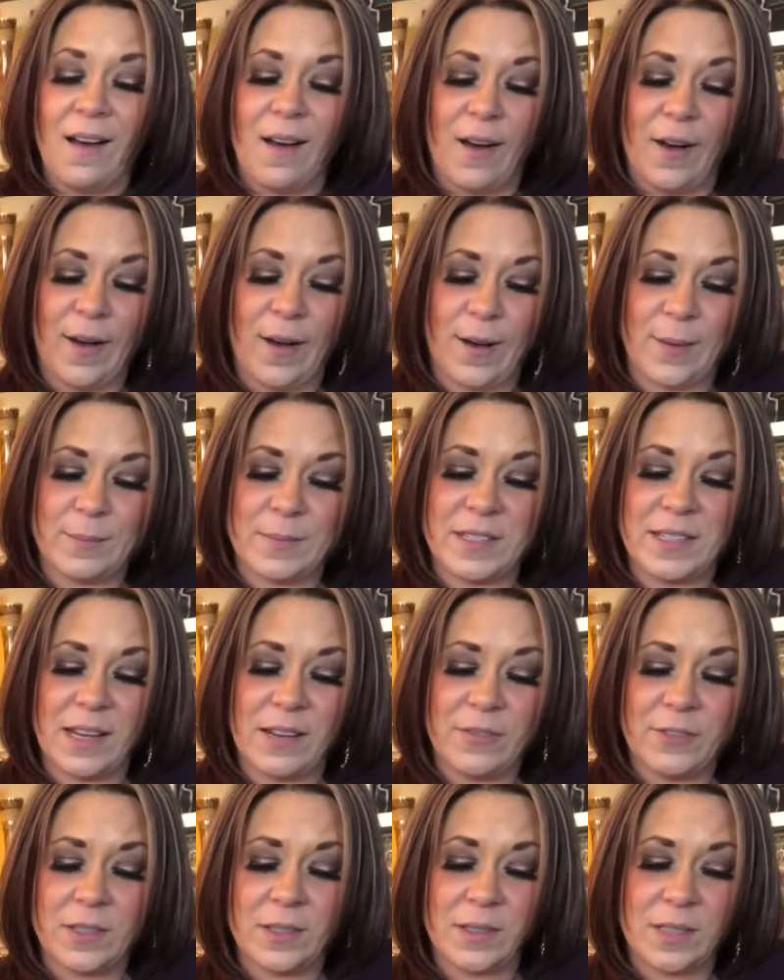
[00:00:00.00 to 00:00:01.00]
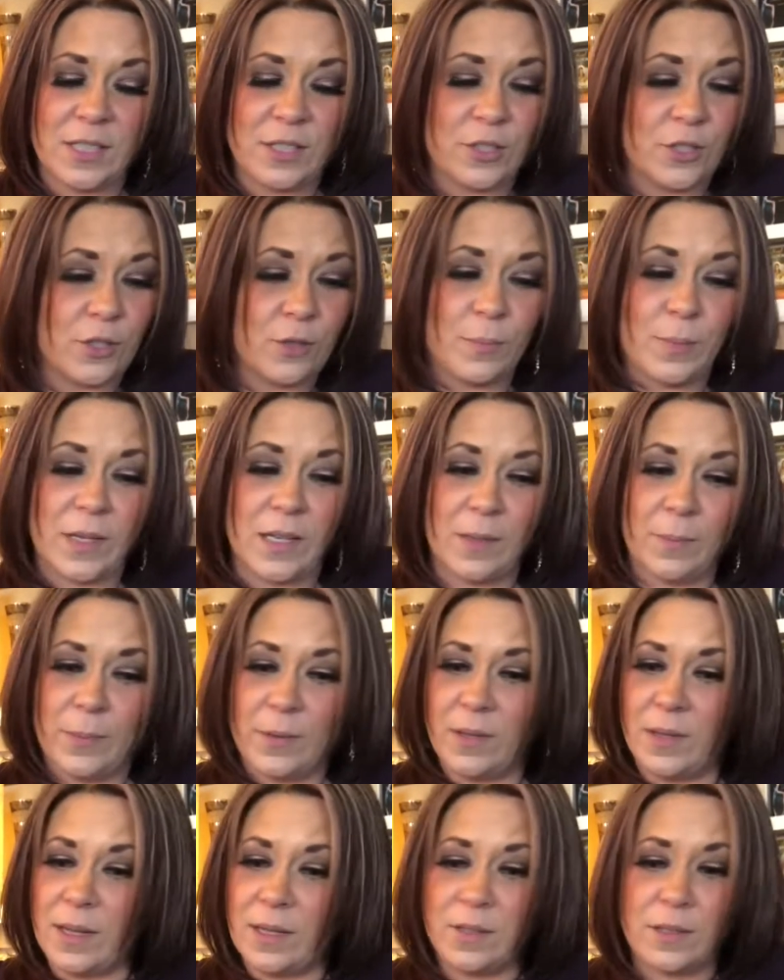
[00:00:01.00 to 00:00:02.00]
Definitely two
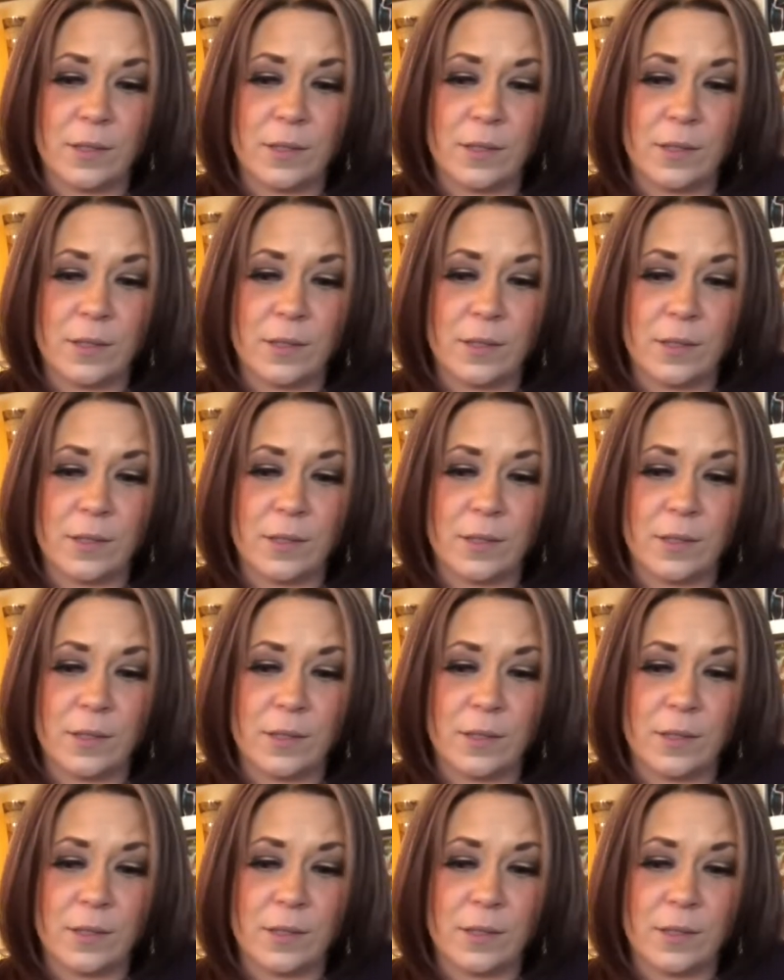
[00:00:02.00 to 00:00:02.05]
people that